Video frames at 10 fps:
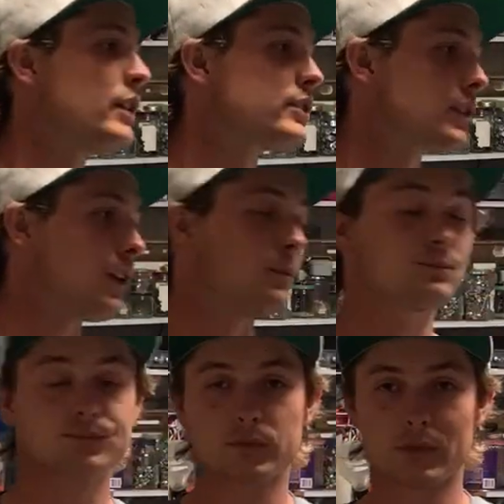So
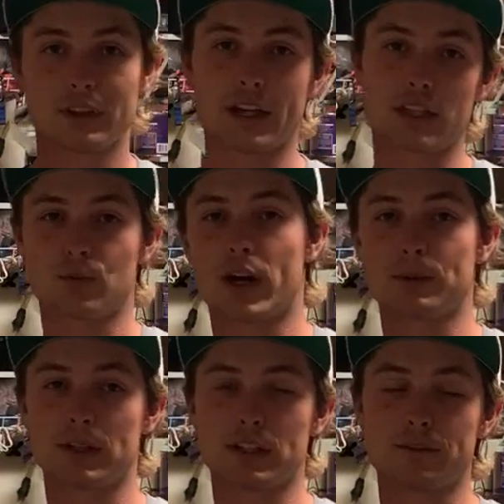that's why
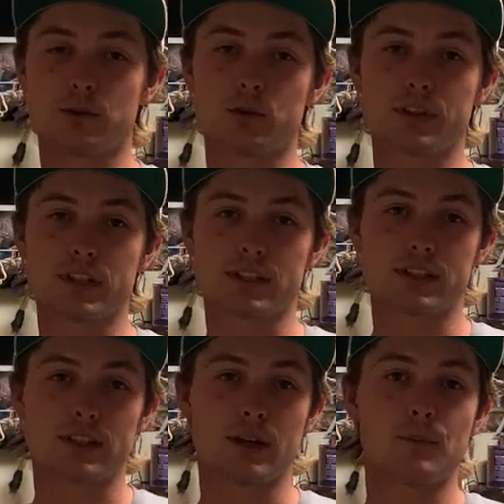I'm getting the fuel
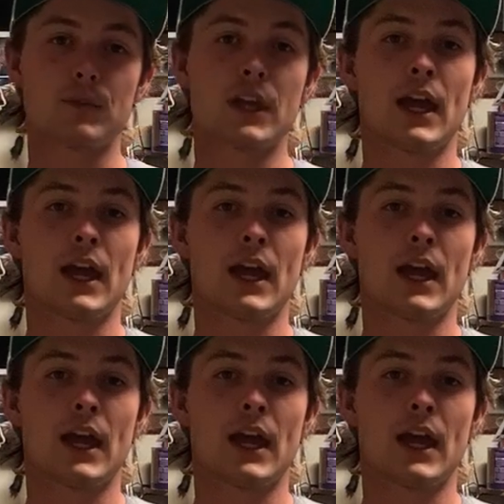system,